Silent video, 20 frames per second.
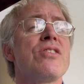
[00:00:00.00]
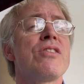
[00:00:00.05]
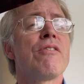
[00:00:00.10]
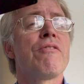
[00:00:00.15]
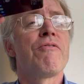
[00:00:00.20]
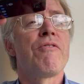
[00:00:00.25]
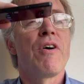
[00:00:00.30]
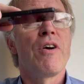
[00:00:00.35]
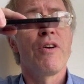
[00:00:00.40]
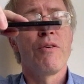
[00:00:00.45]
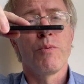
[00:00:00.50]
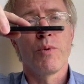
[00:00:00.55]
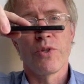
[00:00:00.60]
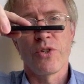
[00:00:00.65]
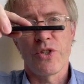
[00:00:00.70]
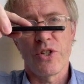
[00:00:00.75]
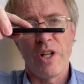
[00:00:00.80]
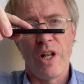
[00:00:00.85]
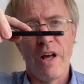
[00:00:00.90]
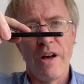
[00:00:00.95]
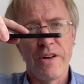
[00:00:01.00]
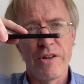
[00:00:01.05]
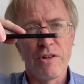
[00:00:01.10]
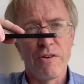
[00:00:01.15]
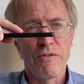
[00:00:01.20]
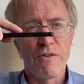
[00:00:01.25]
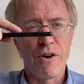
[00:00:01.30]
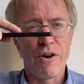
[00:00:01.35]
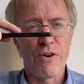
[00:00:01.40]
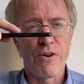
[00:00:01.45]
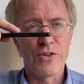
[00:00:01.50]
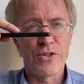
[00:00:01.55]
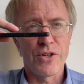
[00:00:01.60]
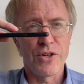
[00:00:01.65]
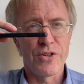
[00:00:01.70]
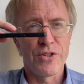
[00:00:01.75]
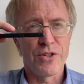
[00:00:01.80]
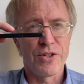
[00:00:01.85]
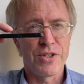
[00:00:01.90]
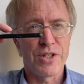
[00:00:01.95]
the phone will slide off a
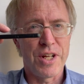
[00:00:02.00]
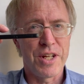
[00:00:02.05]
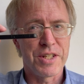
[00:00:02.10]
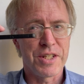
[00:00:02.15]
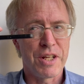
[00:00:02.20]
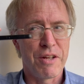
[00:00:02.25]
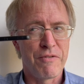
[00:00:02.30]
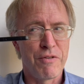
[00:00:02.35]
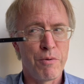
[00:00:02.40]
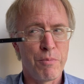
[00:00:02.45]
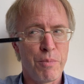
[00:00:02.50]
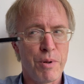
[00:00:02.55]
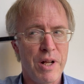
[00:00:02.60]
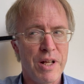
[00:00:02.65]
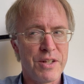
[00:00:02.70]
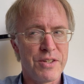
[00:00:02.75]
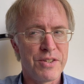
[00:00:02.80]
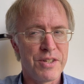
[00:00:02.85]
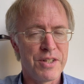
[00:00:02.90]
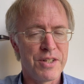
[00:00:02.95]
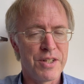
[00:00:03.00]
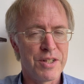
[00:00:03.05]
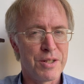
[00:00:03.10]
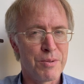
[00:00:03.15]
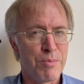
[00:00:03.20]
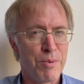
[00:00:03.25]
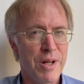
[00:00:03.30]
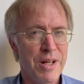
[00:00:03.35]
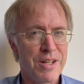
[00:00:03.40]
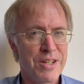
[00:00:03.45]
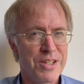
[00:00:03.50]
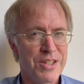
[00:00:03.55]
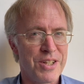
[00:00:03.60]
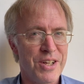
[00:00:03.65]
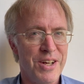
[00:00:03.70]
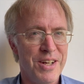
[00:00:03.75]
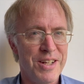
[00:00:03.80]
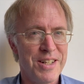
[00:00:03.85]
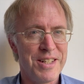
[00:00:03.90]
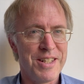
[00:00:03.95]
horizontal desk if you place it display
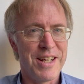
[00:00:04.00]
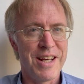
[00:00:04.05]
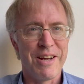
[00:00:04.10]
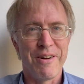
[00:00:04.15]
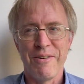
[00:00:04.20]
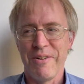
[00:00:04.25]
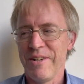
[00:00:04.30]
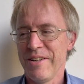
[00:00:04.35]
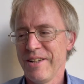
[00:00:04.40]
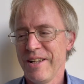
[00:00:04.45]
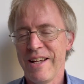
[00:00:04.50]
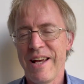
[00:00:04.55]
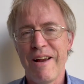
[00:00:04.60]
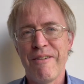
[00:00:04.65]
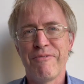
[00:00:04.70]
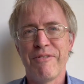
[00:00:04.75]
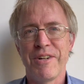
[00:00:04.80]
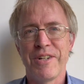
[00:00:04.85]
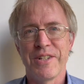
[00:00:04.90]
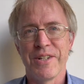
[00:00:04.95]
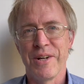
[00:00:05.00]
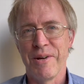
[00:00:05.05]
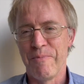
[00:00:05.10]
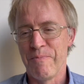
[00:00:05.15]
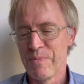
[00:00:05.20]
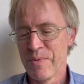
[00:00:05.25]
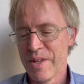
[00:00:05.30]
side down every time.